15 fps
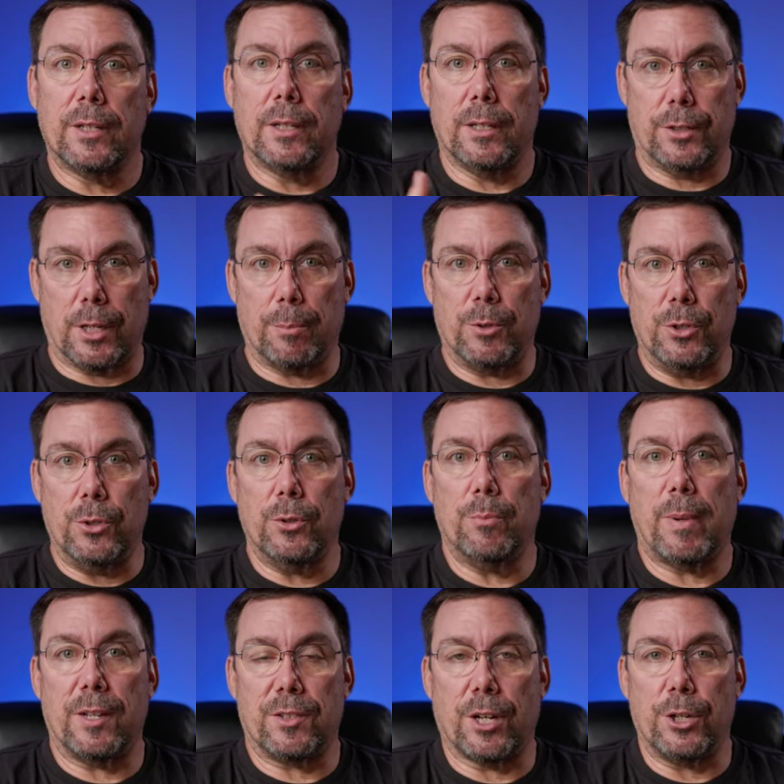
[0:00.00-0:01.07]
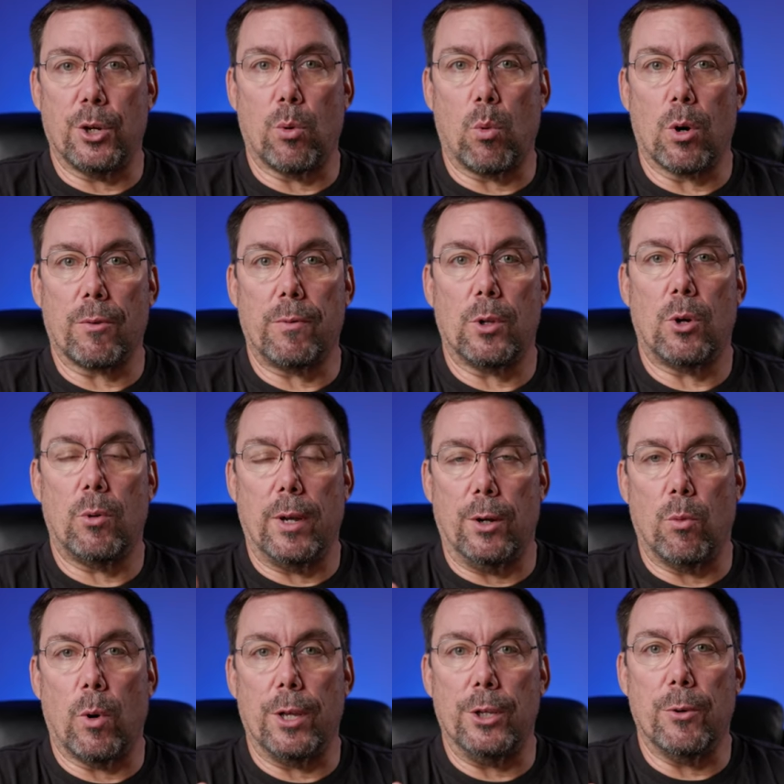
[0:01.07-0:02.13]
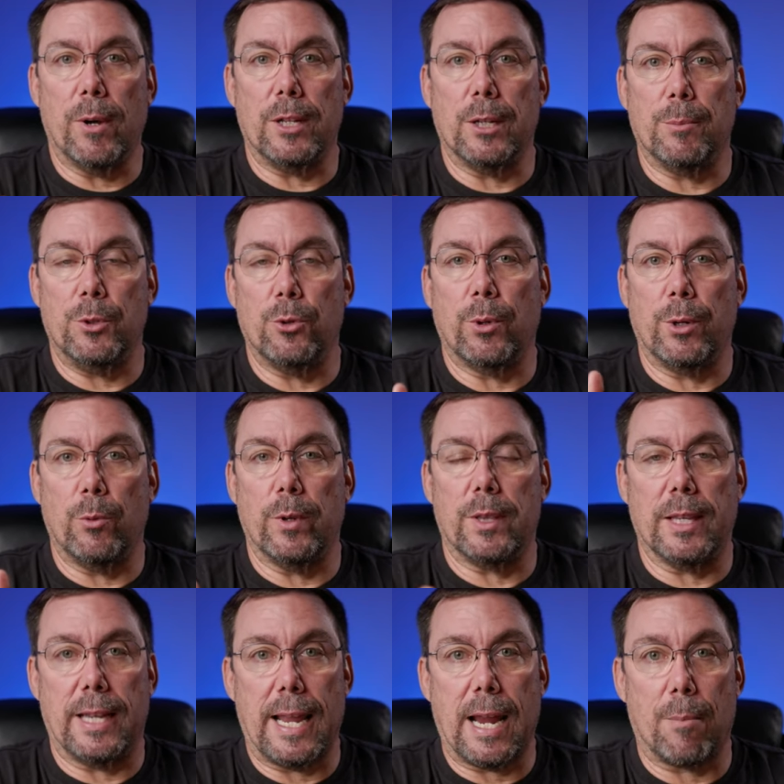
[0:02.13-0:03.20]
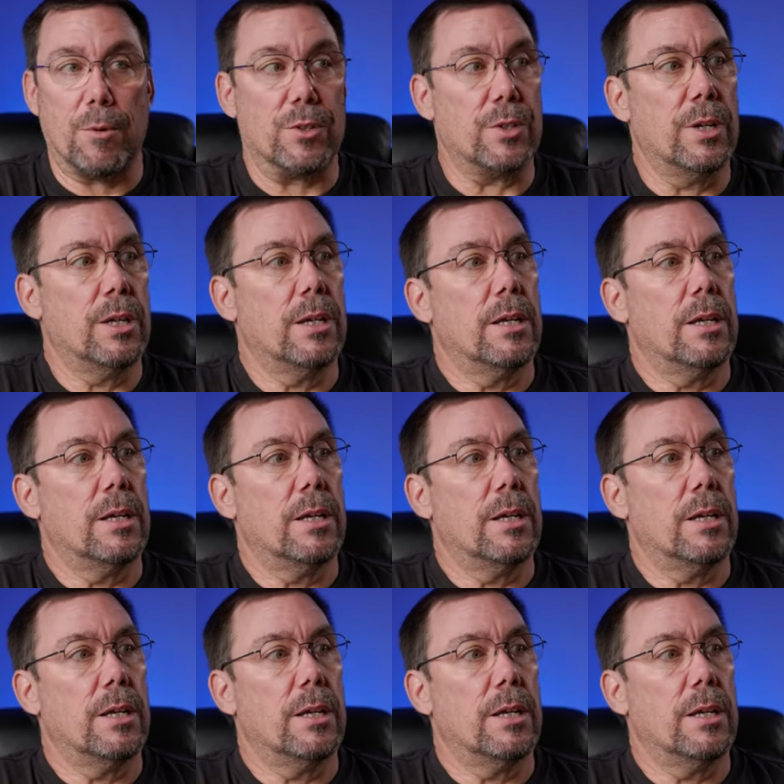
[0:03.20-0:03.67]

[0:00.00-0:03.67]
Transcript: It's up to you based on your workflow and what you end up doing with the cameras.